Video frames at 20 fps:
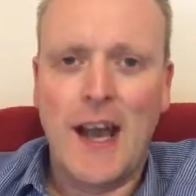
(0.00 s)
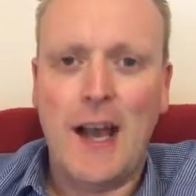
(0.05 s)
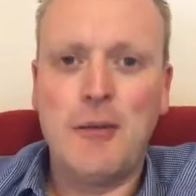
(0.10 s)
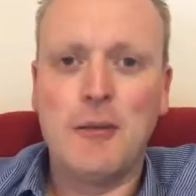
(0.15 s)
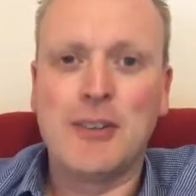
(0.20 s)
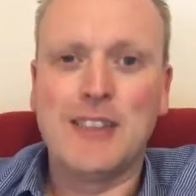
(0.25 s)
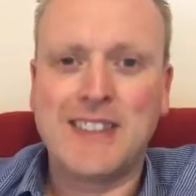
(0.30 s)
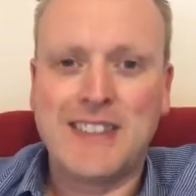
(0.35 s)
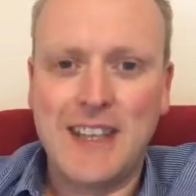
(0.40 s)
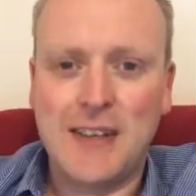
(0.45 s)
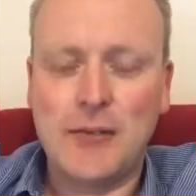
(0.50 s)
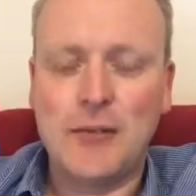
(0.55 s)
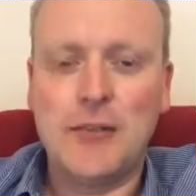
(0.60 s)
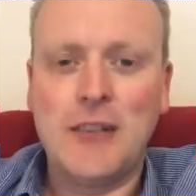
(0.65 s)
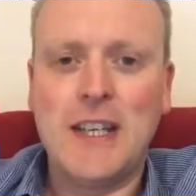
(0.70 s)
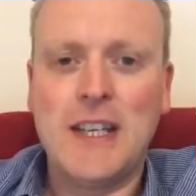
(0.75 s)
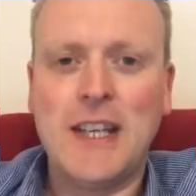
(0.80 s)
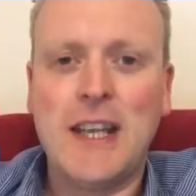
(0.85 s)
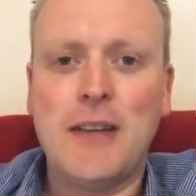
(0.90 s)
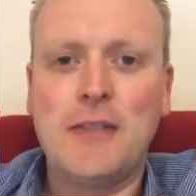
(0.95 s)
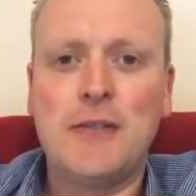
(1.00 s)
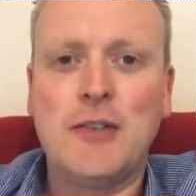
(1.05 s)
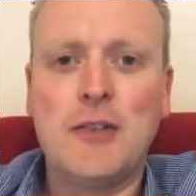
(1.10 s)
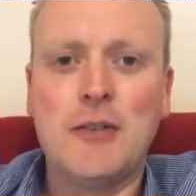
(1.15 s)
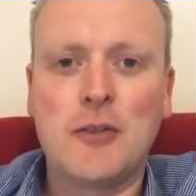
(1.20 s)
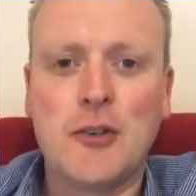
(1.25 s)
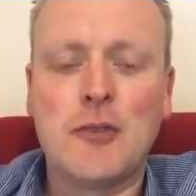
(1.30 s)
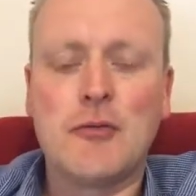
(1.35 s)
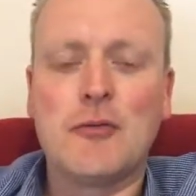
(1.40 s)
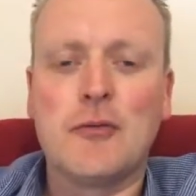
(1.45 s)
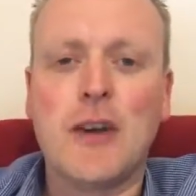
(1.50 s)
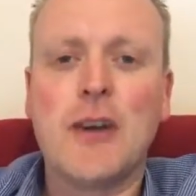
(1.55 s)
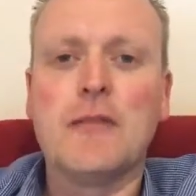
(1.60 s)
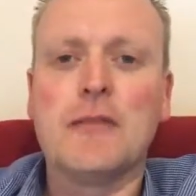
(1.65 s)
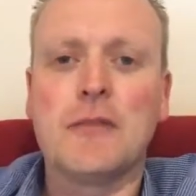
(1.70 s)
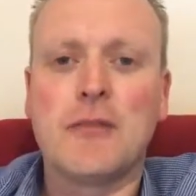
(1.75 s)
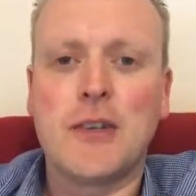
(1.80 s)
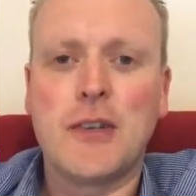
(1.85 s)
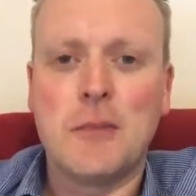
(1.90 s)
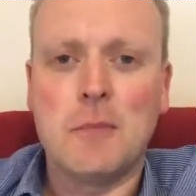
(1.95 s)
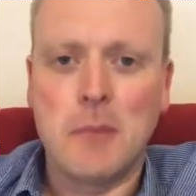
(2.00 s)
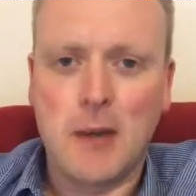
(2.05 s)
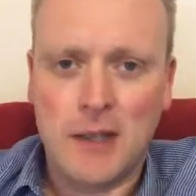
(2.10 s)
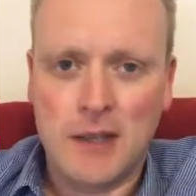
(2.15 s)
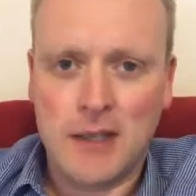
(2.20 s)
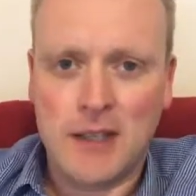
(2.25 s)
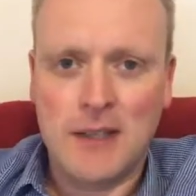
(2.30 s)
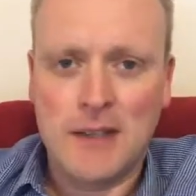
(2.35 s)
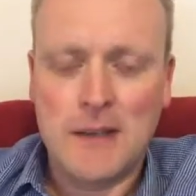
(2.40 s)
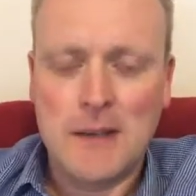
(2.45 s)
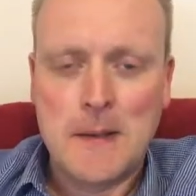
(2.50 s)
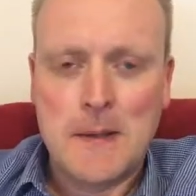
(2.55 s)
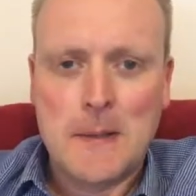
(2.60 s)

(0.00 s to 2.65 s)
I will definitely give you a good run for your money.